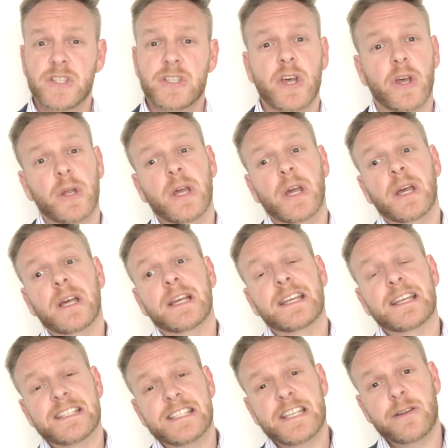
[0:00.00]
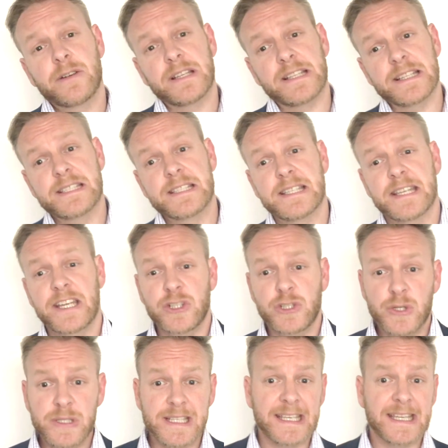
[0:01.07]
So, considering this, in
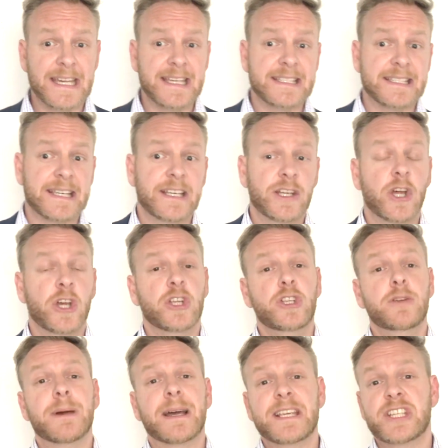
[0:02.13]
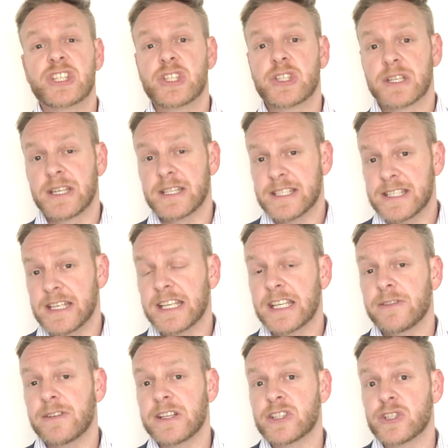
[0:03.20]
using KeySet, you may consider
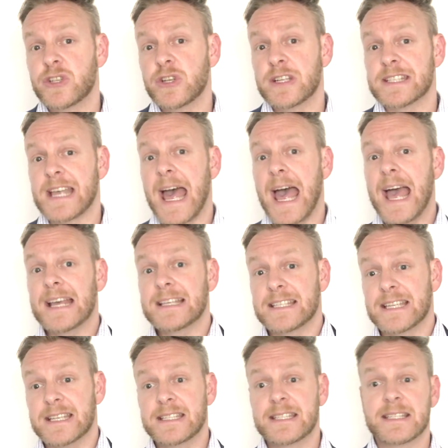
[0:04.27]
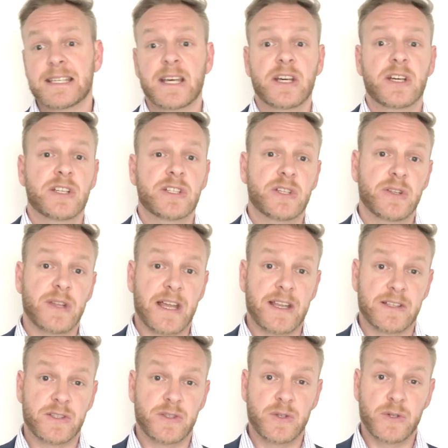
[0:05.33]
giving students access
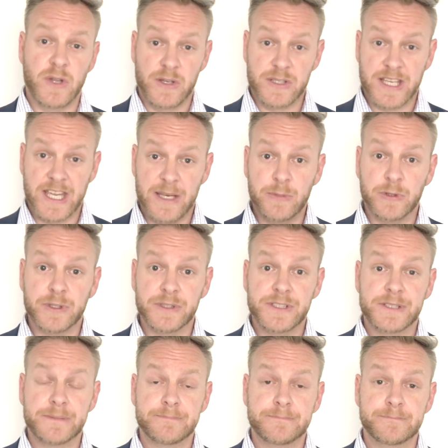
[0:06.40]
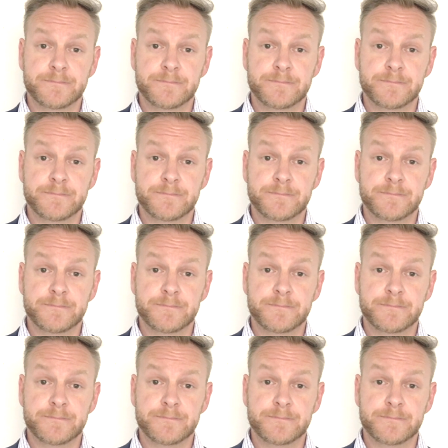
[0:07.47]
to those keyboards.